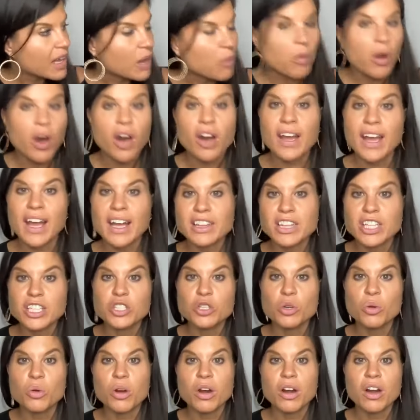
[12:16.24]
they walk out
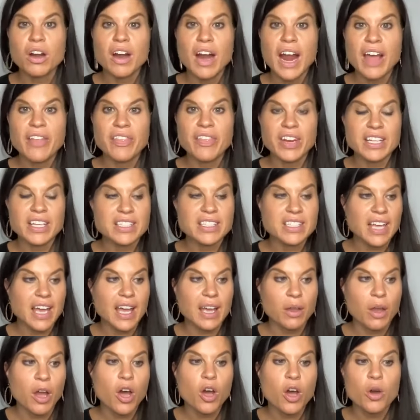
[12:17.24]
the door, and then it's
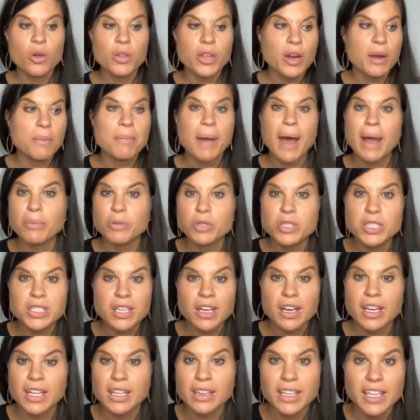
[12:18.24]
like, oh, they're at Bible
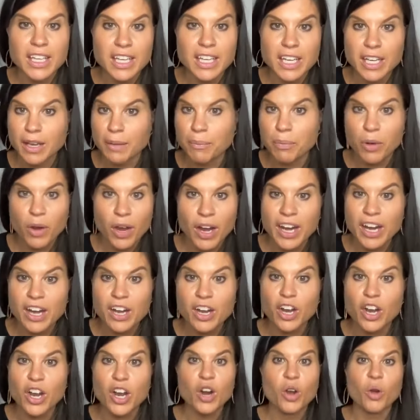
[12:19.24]
study leading a
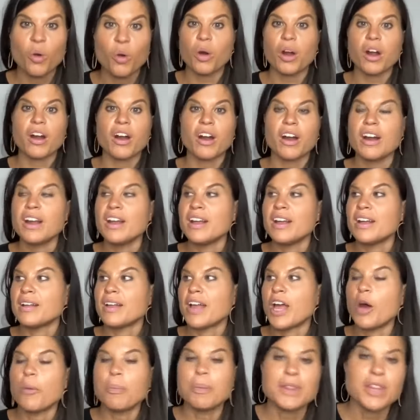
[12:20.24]
prayer, or
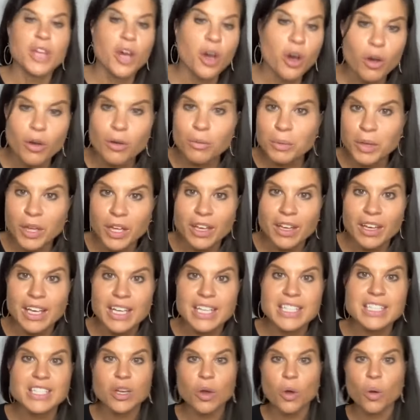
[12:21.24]
helping the
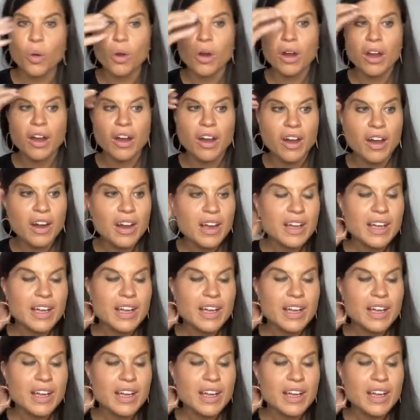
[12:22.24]
homeless, or